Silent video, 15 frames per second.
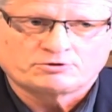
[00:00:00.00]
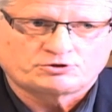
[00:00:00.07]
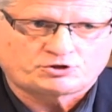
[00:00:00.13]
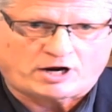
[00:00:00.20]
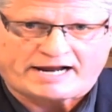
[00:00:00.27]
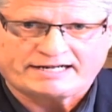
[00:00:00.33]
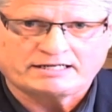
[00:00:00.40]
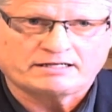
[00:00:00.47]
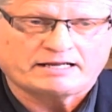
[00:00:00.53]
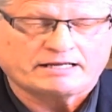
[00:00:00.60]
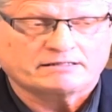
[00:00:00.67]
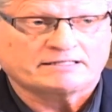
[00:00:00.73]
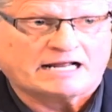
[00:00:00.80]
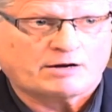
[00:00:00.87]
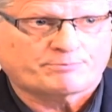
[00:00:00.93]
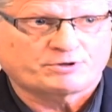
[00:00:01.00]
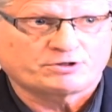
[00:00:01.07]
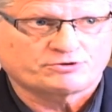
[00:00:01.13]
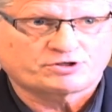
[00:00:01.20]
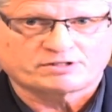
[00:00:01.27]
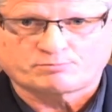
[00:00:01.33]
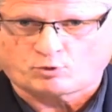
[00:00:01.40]
China now
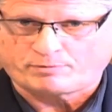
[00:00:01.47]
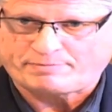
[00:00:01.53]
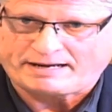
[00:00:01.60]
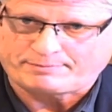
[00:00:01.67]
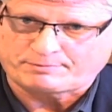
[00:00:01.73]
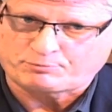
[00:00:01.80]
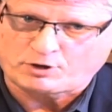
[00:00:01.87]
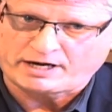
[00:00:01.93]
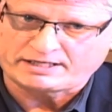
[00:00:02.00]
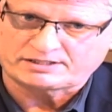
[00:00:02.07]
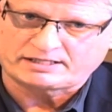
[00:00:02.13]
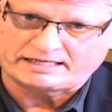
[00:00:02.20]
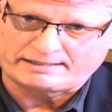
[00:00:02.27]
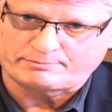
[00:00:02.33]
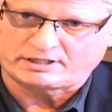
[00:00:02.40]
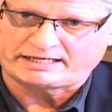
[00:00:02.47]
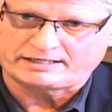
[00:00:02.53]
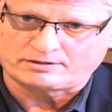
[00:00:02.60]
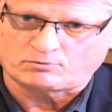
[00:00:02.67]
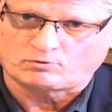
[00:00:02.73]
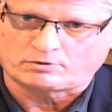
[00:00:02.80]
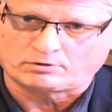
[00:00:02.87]
produces more paper products than anybody
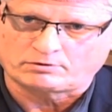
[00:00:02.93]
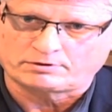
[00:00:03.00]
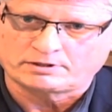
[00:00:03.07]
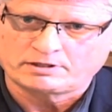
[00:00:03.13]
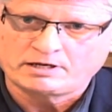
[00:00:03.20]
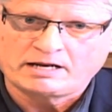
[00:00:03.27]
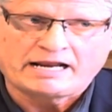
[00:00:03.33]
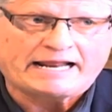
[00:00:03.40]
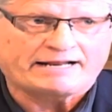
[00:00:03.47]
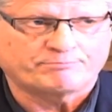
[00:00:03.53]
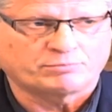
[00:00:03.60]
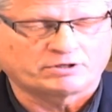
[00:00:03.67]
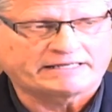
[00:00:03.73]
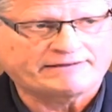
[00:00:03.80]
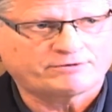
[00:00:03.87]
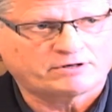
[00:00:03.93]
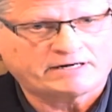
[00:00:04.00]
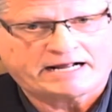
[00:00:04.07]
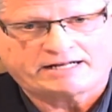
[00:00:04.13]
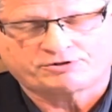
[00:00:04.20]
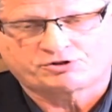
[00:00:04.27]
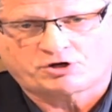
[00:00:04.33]
in the world. And believe it or
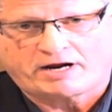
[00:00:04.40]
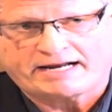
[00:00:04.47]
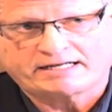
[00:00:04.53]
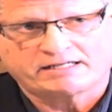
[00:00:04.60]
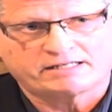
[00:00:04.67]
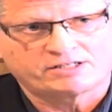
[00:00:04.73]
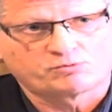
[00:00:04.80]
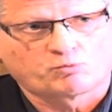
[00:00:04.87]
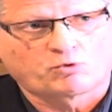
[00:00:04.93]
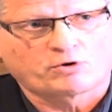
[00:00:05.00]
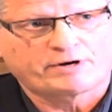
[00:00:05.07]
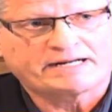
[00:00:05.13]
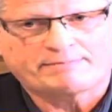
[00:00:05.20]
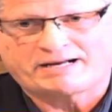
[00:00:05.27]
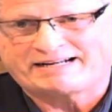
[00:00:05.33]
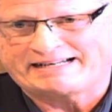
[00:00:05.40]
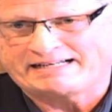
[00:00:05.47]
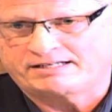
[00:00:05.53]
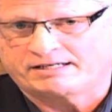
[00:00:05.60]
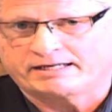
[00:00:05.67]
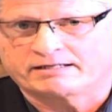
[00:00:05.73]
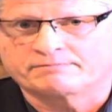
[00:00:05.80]
not, China is worried about
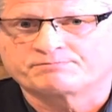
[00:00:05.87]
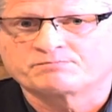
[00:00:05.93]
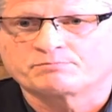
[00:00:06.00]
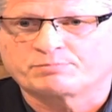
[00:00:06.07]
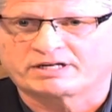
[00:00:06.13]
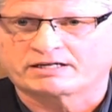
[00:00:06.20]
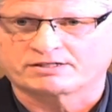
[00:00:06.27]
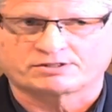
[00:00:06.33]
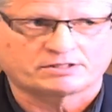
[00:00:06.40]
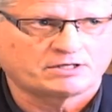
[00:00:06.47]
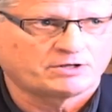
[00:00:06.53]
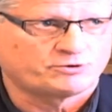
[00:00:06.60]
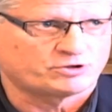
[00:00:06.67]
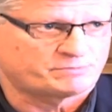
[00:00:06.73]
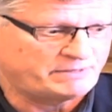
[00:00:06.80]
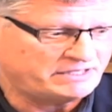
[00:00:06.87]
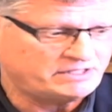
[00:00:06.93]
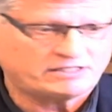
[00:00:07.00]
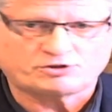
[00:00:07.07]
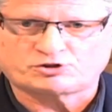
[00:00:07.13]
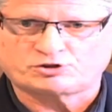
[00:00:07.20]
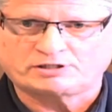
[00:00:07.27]
India, because there's been
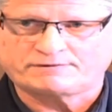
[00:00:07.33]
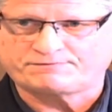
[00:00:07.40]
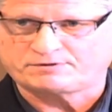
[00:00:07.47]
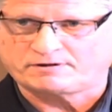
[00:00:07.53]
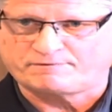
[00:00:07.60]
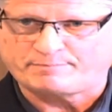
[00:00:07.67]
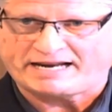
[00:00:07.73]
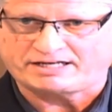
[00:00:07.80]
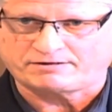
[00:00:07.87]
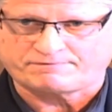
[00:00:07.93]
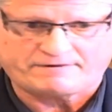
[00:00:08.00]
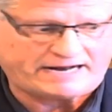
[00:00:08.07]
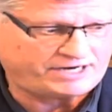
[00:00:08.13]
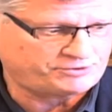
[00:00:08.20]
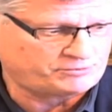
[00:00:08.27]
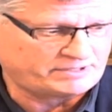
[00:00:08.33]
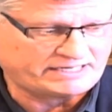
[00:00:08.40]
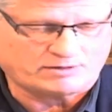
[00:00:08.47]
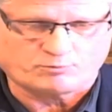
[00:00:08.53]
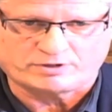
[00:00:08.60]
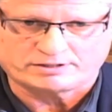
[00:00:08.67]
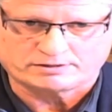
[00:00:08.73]
this shift of manufacturing.
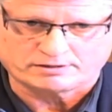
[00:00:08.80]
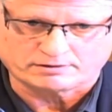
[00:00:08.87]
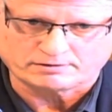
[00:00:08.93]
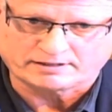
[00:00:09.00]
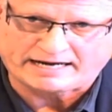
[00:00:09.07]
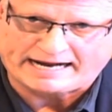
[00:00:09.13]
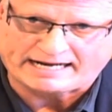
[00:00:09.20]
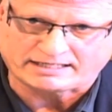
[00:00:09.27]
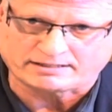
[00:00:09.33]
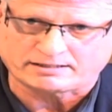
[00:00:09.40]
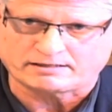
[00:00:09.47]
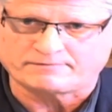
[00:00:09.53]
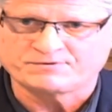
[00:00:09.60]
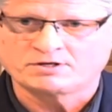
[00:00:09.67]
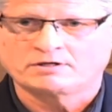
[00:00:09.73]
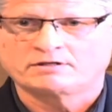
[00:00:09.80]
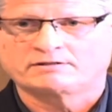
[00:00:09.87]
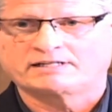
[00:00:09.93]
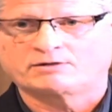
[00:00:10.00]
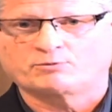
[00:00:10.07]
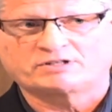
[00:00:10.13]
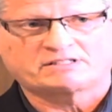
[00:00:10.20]
It went to Canada,
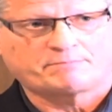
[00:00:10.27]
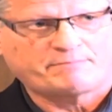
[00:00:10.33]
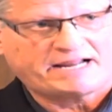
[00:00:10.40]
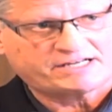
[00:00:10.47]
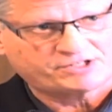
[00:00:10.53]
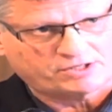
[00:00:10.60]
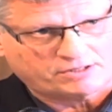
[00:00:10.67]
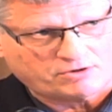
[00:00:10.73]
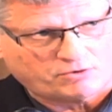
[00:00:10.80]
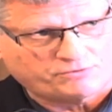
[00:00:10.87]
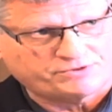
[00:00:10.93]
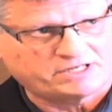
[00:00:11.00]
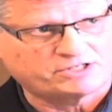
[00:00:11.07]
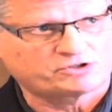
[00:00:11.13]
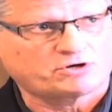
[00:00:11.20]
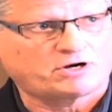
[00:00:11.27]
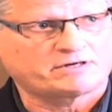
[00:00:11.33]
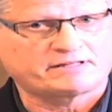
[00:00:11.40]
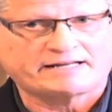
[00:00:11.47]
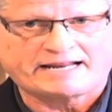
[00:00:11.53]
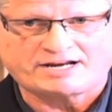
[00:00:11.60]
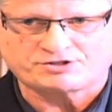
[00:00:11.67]
then it went to Mexico, then it's gone
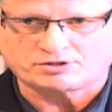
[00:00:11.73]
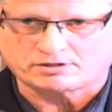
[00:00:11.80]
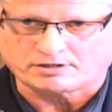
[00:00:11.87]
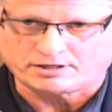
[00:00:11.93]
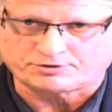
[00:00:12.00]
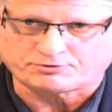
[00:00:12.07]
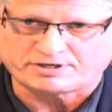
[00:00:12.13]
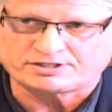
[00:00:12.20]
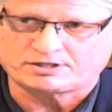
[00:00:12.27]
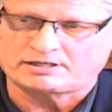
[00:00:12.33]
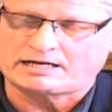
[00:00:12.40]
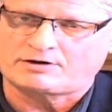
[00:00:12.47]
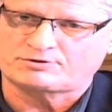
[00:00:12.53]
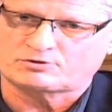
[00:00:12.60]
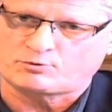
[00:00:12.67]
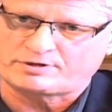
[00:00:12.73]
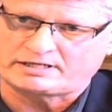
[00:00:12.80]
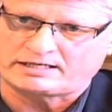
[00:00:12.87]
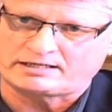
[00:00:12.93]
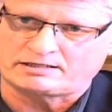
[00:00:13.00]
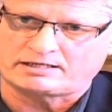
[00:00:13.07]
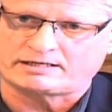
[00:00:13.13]
to the Asian countries, and now it's going
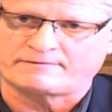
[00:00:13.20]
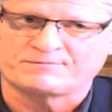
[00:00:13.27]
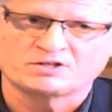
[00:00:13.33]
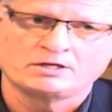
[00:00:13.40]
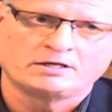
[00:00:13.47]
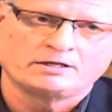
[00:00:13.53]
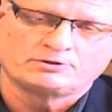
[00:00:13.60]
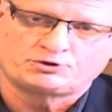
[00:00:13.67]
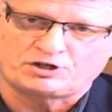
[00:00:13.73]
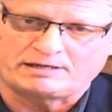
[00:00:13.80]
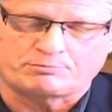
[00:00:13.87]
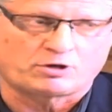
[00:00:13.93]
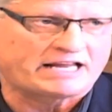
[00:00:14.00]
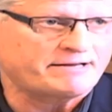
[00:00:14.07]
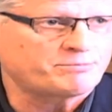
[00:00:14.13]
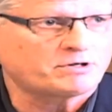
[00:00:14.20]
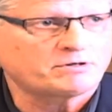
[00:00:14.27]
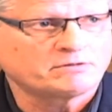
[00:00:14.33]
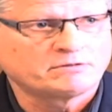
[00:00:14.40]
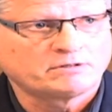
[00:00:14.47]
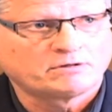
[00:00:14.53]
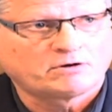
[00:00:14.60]
to India. Cheap
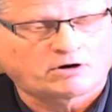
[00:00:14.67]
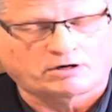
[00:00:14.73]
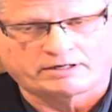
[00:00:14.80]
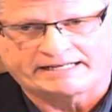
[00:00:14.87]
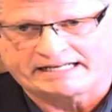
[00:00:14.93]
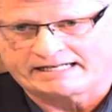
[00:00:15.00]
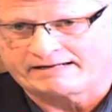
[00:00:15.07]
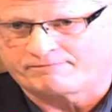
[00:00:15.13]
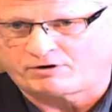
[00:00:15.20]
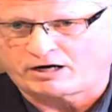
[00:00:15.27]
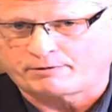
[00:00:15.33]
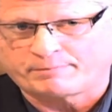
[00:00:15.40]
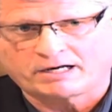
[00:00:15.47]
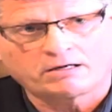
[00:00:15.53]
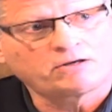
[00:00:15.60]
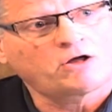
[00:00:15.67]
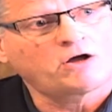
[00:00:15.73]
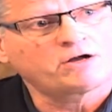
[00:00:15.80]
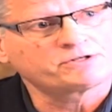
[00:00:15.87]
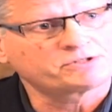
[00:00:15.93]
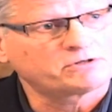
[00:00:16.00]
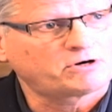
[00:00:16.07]
labor, hardly any environmental
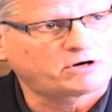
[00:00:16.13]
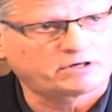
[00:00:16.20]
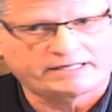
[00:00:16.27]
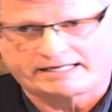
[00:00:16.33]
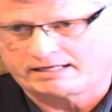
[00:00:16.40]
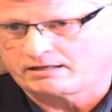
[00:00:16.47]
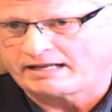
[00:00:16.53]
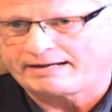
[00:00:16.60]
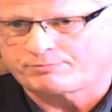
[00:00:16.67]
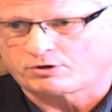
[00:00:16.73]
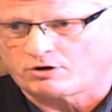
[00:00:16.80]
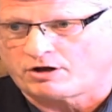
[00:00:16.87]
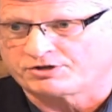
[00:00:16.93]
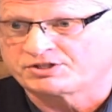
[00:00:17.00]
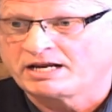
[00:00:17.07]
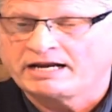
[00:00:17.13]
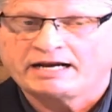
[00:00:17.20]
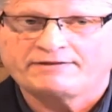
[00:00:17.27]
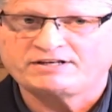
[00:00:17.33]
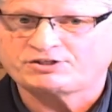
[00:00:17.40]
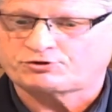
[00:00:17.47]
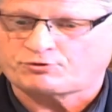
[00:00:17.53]
laws, hardly any labor laws.
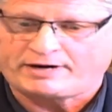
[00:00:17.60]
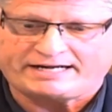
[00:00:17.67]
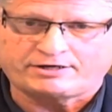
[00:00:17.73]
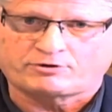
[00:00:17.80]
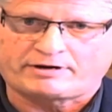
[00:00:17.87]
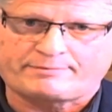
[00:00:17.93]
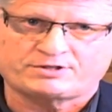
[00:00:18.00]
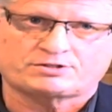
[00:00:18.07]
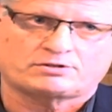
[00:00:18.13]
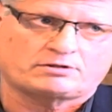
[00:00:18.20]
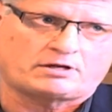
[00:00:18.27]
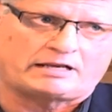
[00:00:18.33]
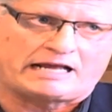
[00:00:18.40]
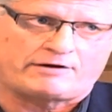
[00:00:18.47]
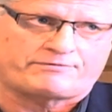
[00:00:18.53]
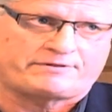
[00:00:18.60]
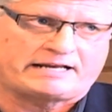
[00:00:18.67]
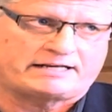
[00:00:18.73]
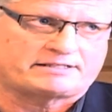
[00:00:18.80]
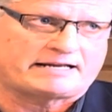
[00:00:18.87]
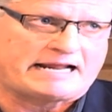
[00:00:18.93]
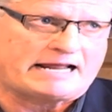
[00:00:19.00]
And these trade agreements allow for
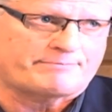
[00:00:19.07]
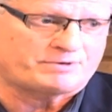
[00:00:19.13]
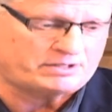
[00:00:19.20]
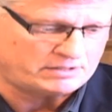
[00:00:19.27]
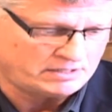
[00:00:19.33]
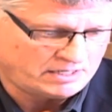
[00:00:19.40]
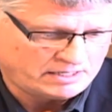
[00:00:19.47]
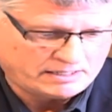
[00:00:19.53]
that to happen.